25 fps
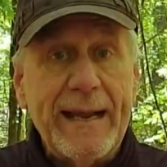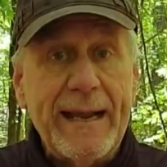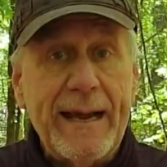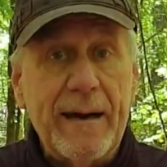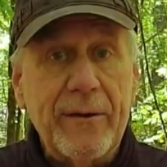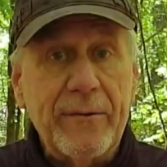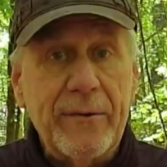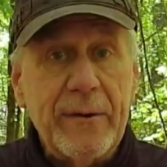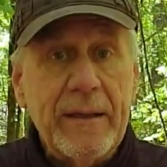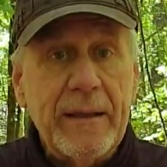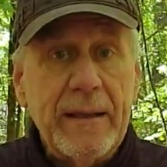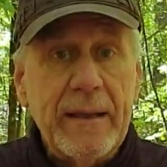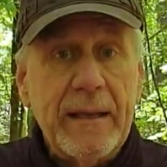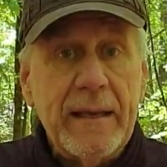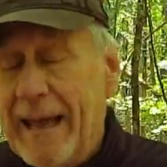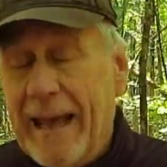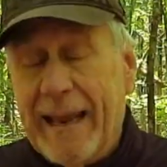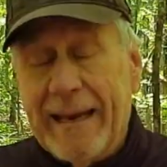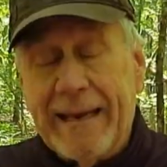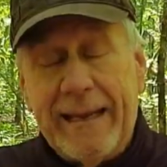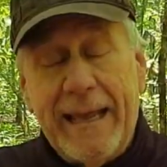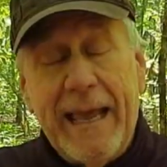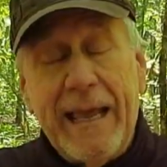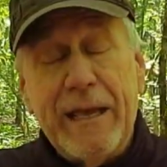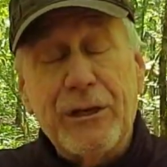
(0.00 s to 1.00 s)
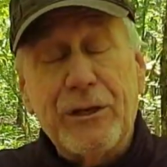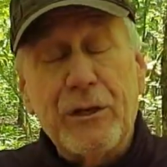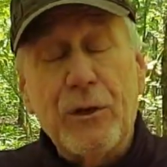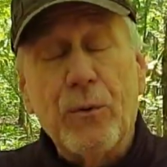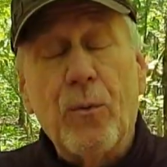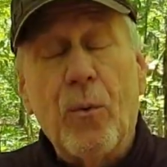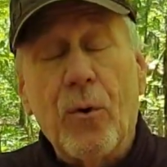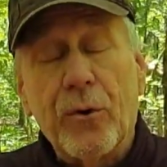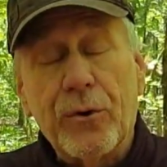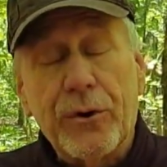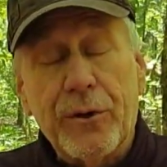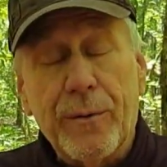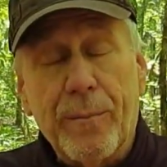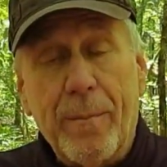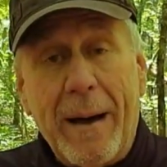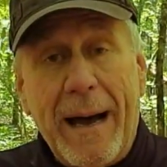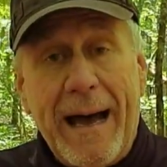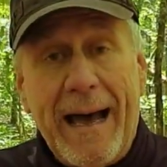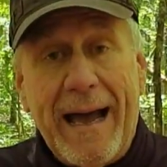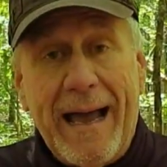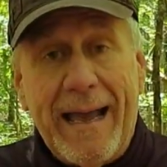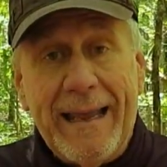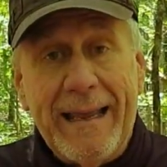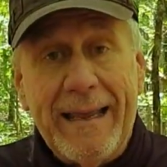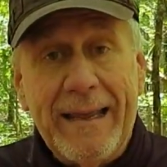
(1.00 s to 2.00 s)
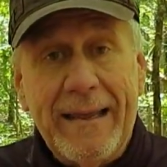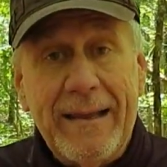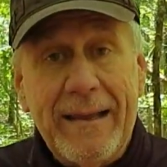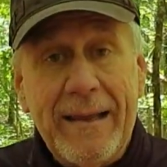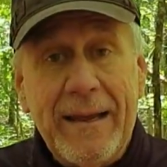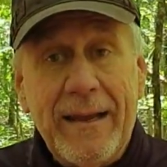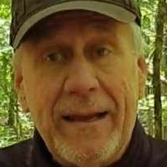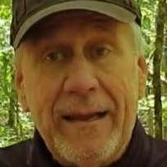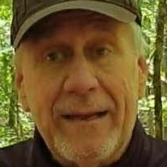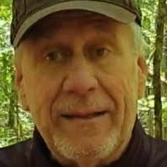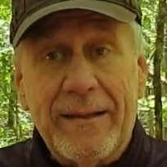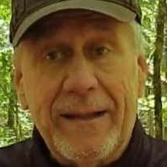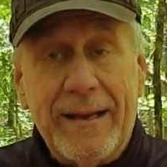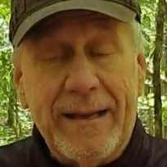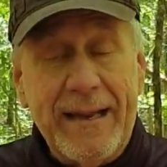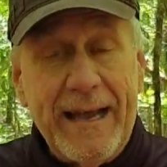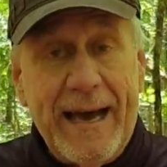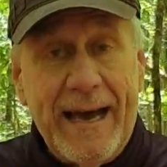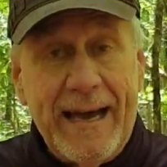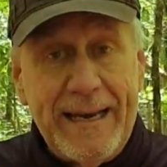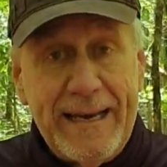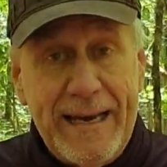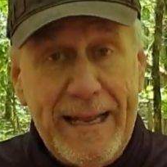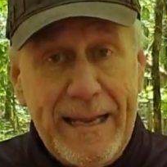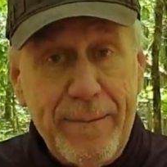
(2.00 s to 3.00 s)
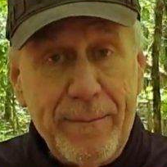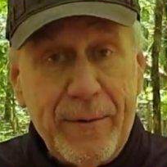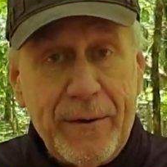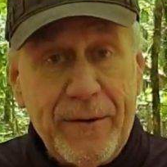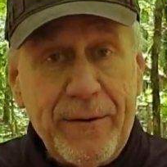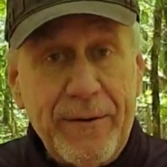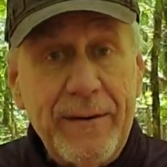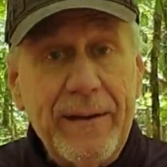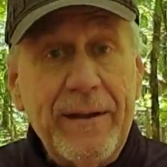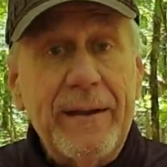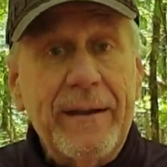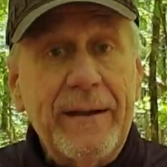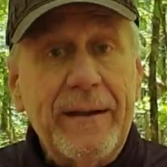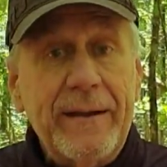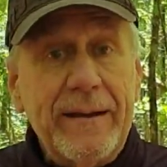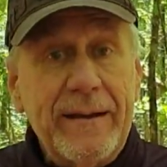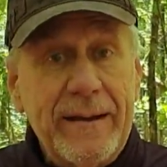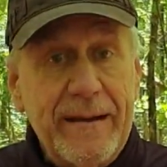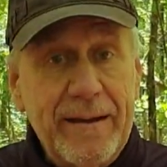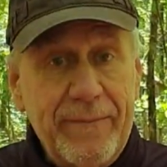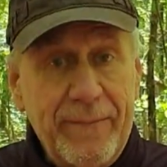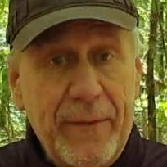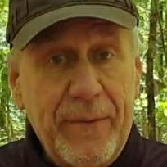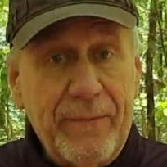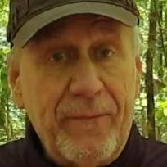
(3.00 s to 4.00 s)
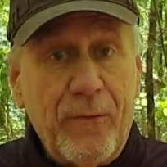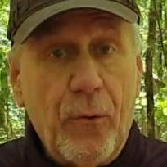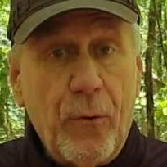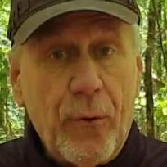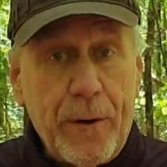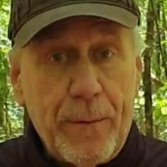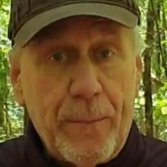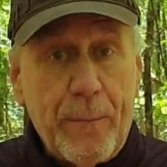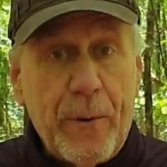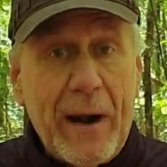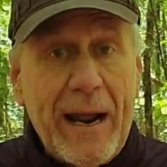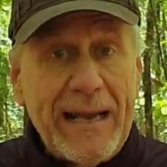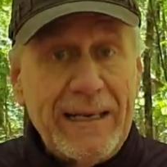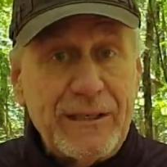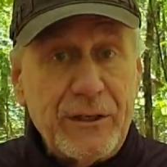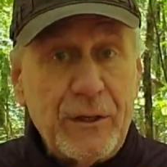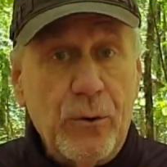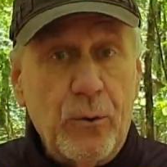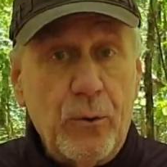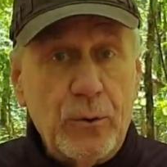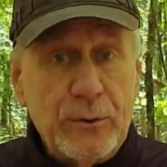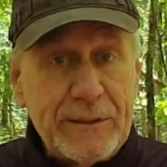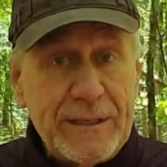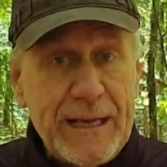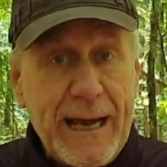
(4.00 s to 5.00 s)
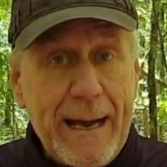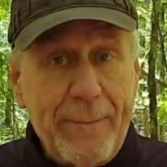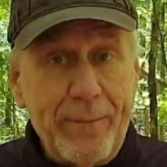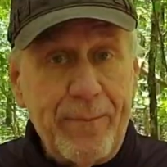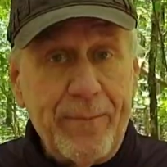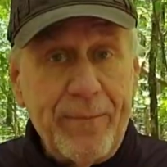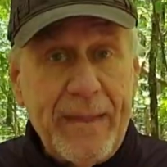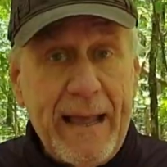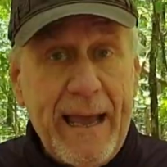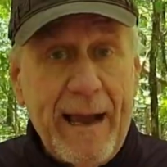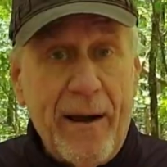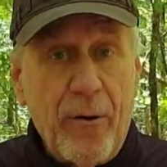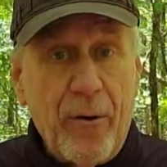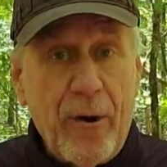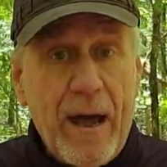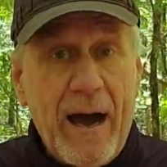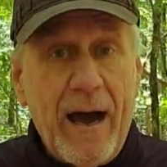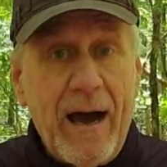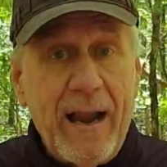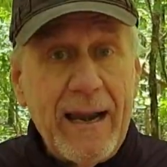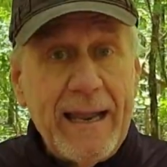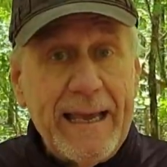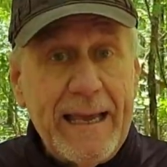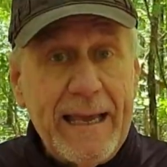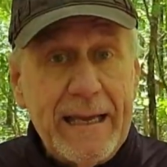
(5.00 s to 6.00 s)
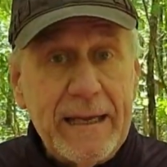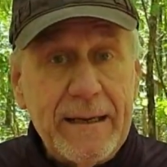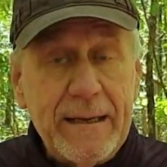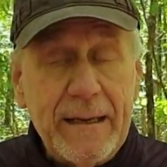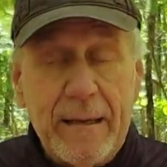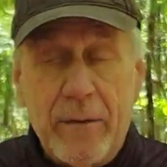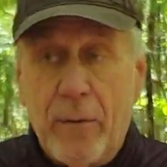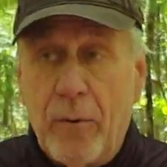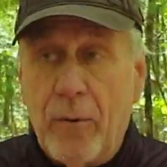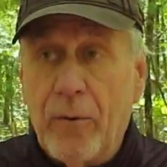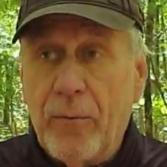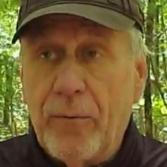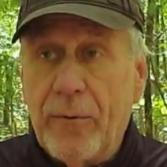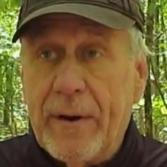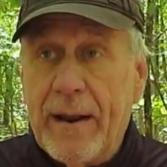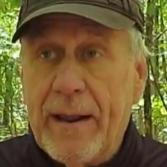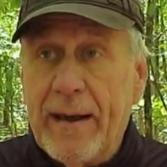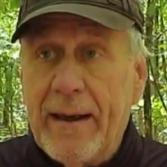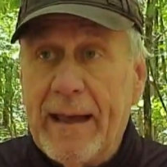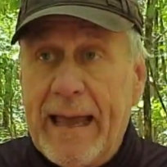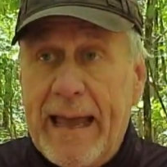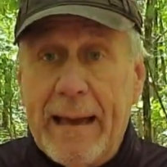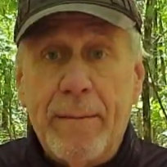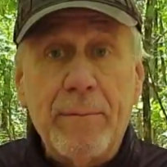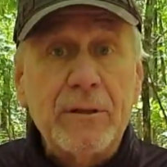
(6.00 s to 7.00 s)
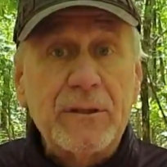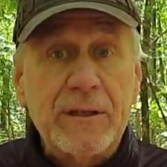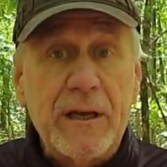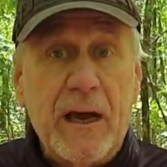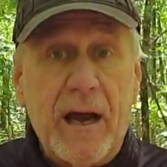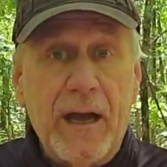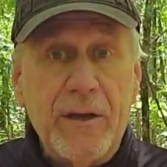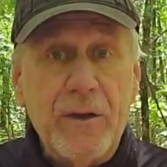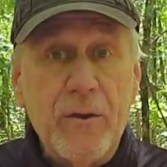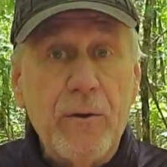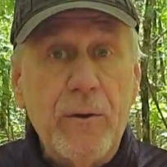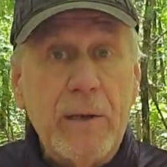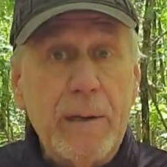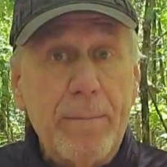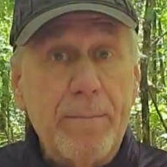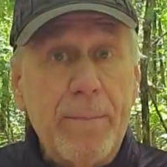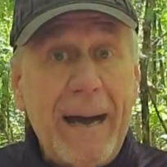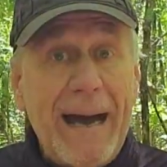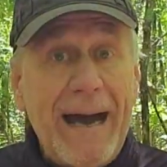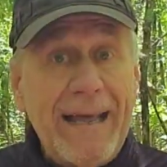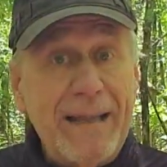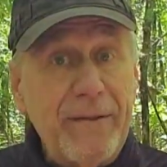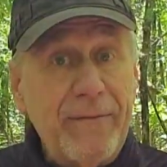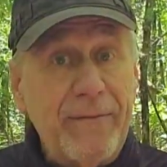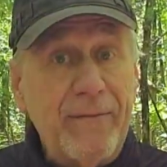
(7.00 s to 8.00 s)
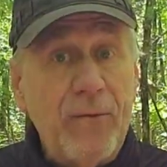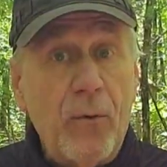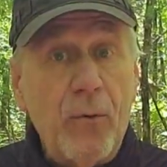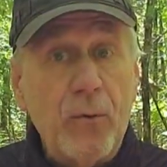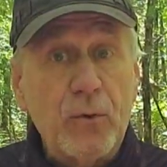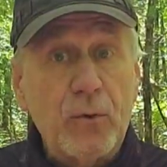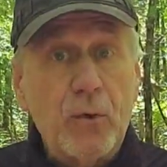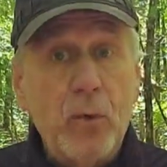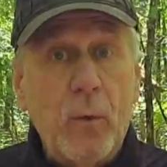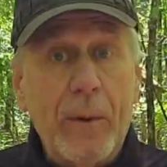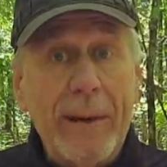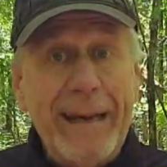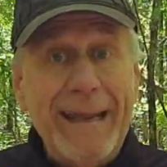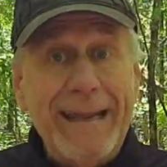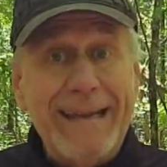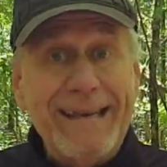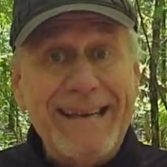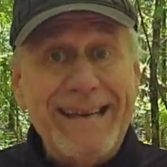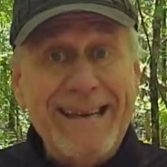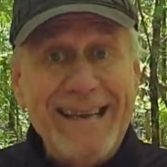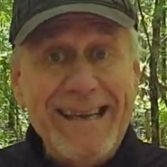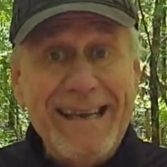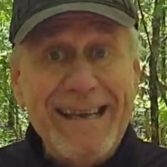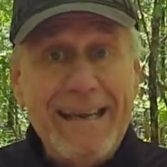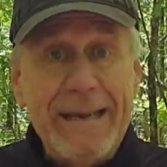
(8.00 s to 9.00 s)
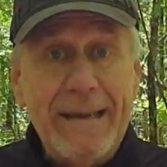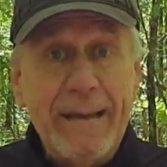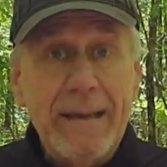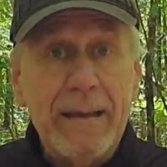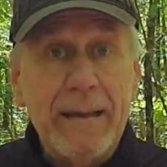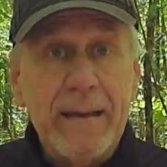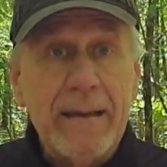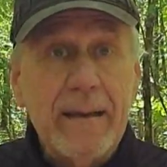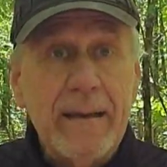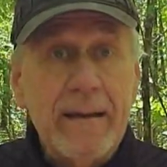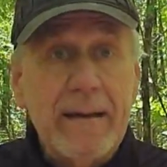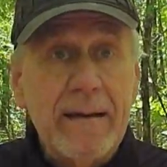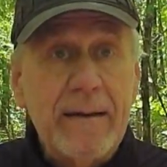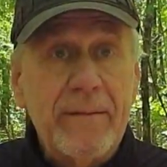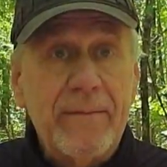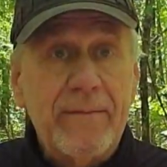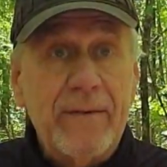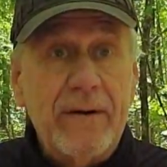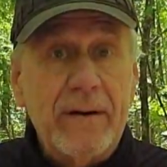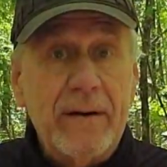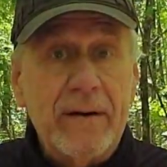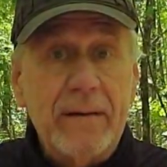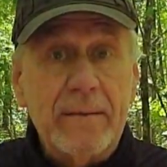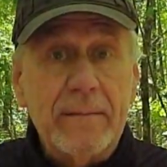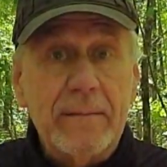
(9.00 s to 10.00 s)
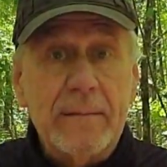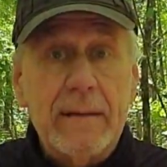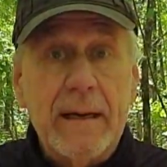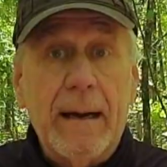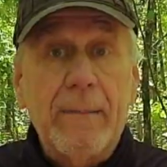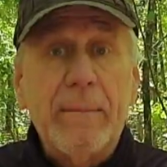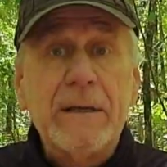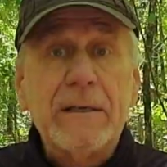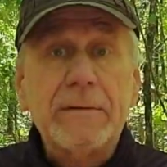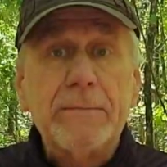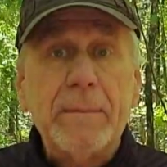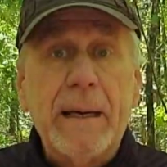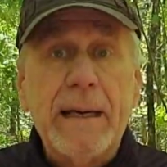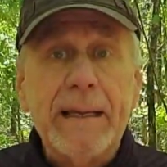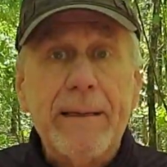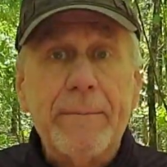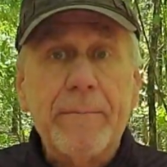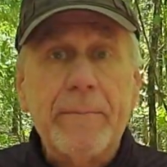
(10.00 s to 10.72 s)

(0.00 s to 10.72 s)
out in case you want to buy the Dyneema before the price goes up. Now on Amazon you can buy the 420D for how much, Mike?